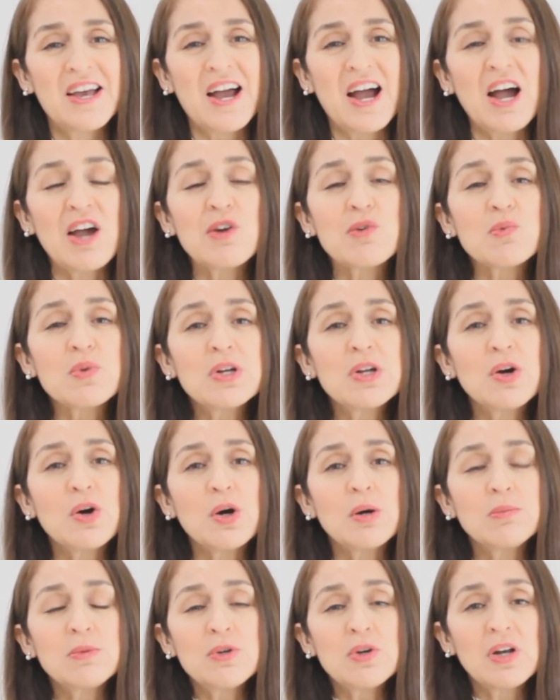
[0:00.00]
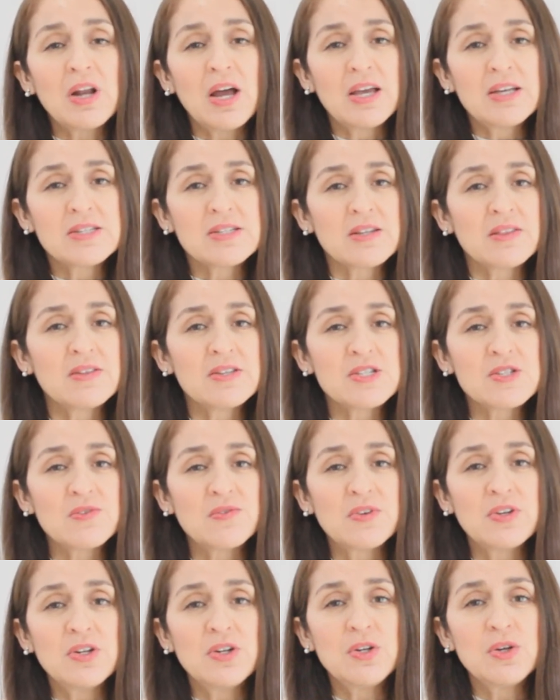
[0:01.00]
I really hope you liked this
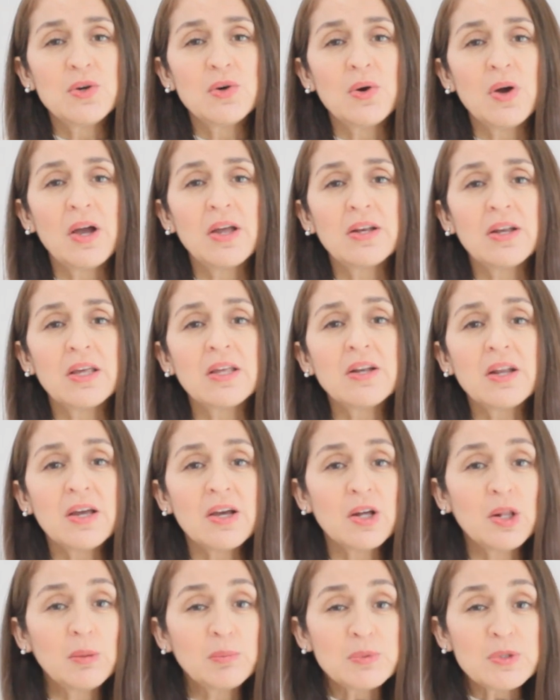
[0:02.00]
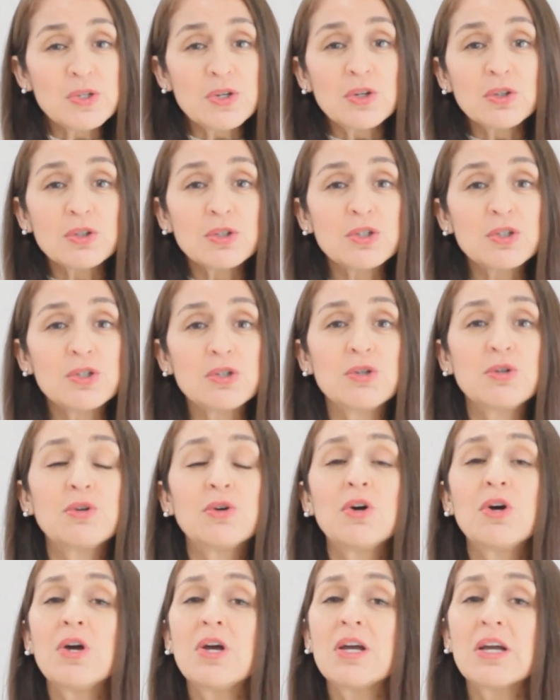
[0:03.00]
video and it helped you to
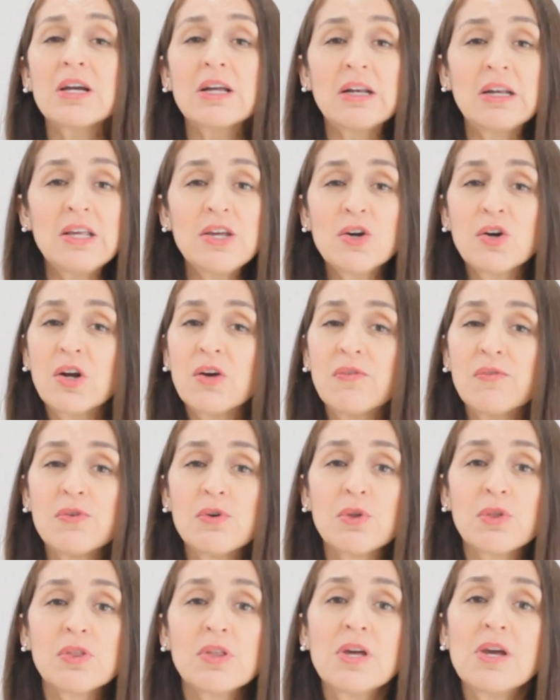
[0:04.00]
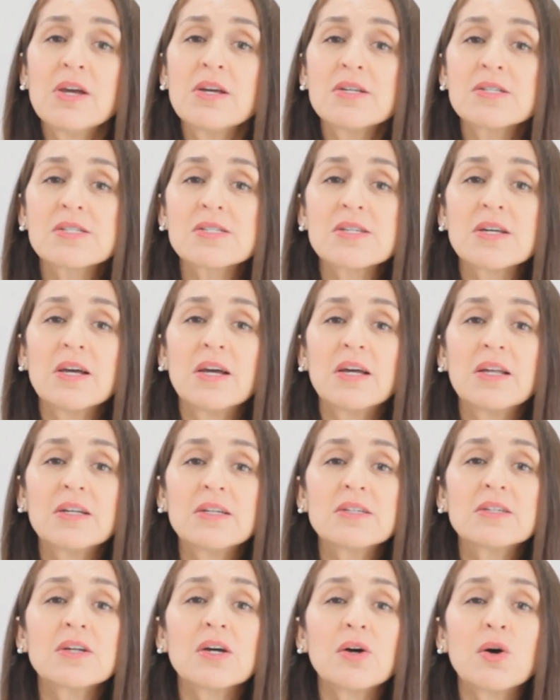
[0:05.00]
clear a few things,
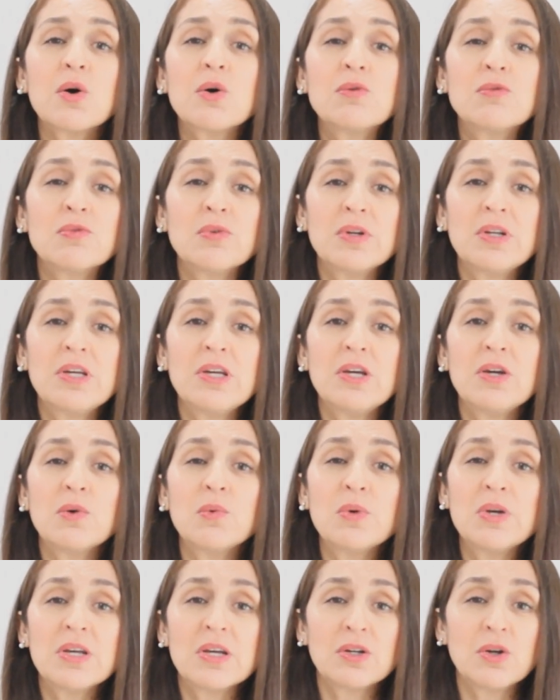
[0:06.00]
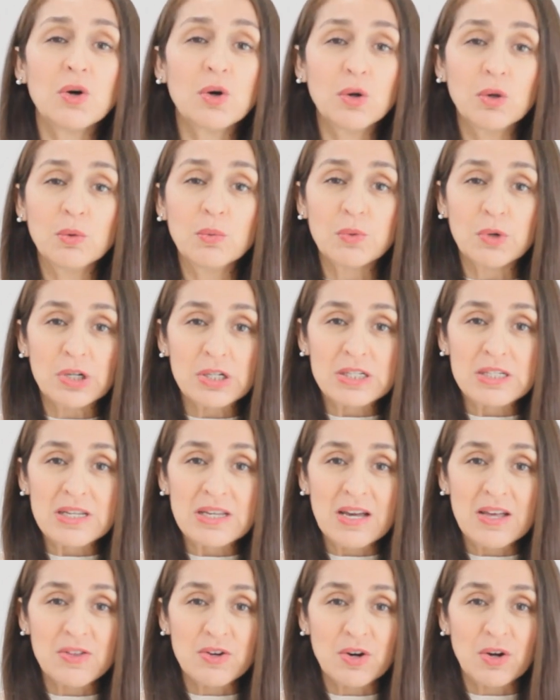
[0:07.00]
and hopefully we can all work
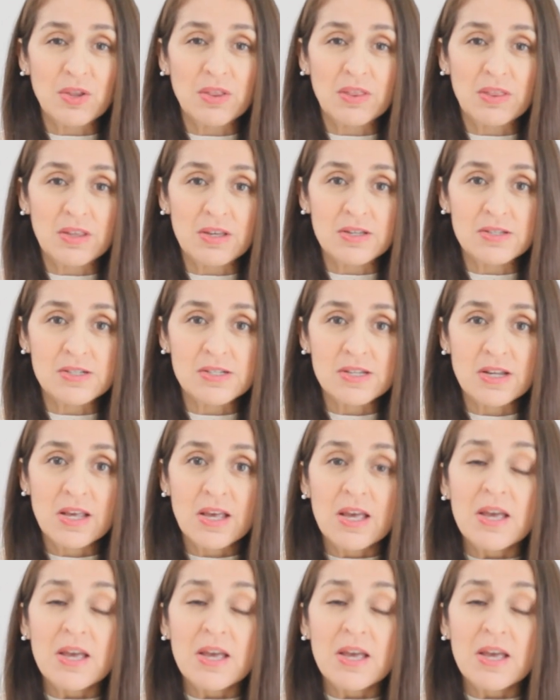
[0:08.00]
together on this.